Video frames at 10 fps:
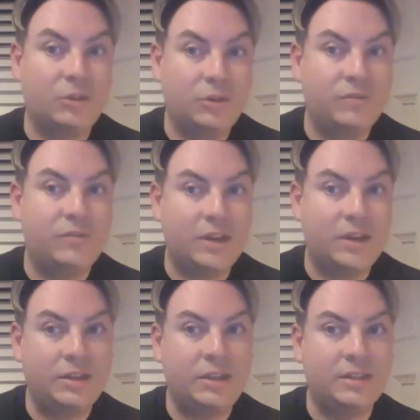on a
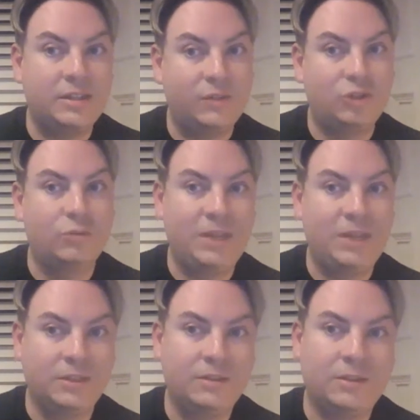very individual basis.